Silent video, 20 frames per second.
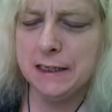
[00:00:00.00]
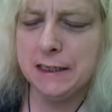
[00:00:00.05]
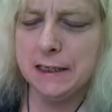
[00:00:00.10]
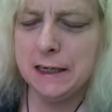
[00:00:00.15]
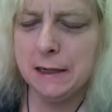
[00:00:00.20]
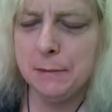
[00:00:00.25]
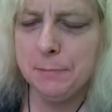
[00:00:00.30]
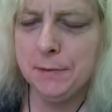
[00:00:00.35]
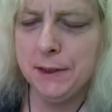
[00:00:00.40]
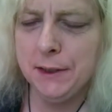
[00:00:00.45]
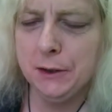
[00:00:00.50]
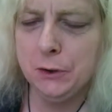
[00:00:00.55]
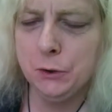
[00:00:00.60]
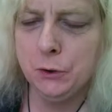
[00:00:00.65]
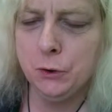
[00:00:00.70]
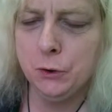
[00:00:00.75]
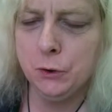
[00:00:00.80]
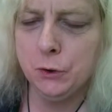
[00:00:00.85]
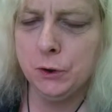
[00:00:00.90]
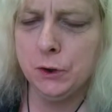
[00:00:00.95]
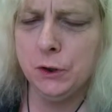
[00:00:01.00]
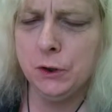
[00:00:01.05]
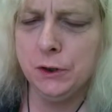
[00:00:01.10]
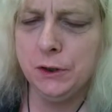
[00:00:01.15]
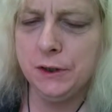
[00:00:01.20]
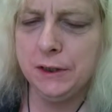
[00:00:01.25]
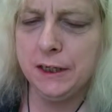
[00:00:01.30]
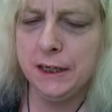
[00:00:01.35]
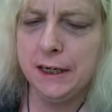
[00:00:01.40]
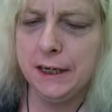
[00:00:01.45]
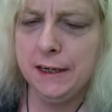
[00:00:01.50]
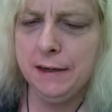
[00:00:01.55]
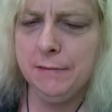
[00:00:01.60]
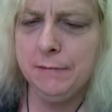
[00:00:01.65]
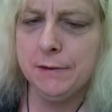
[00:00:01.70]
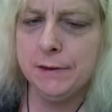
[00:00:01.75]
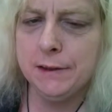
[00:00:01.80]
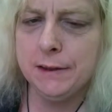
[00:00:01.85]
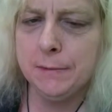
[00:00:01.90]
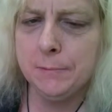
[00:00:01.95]
It's going to be cooler today
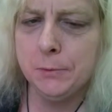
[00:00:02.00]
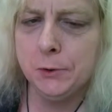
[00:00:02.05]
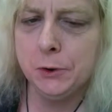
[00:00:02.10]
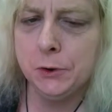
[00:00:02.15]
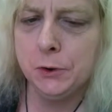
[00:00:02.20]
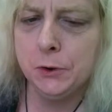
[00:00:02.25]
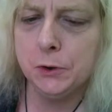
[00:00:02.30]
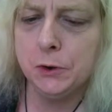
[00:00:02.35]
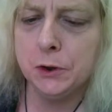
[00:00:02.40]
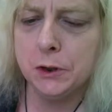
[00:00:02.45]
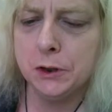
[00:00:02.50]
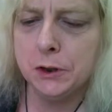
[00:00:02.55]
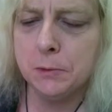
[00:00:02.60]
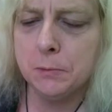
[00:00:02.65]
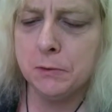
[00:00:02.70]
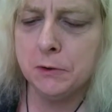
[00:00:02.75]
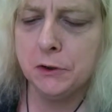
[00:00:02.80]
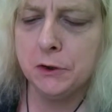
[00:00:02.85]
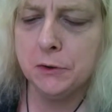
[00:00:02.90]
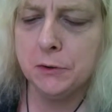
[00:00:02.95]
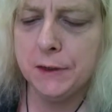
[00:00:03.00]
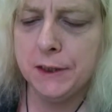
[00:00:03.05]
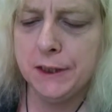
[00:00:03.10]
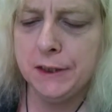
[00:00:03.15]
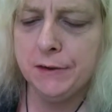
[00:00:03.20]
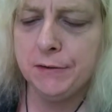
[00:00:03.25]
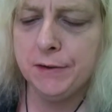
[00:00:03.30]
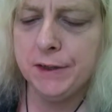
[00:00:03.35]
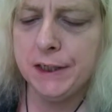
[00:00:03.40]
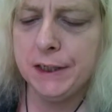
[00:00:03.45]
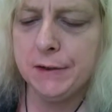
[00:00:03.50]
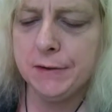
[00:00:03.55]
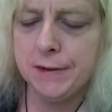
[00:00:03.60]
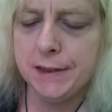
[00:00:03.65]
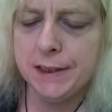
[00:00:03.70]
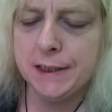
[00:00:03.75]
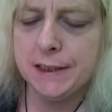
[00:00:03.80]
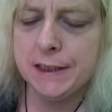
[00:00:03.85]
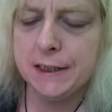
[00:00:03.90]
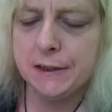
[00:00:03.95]
with temperatures about 23
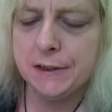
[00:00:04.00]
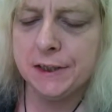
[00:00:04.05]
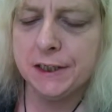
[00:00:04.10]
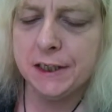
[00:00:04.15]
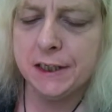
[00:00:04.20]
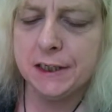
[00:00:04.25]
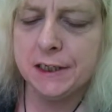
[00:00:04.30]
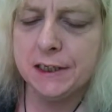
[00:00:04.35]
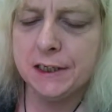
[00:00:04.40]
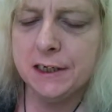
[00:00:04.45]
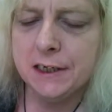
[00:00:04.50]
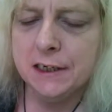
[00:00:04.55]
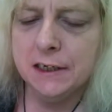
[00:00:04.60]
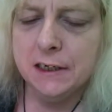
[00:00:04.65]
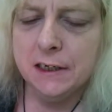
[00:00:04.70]
degrees Celsius.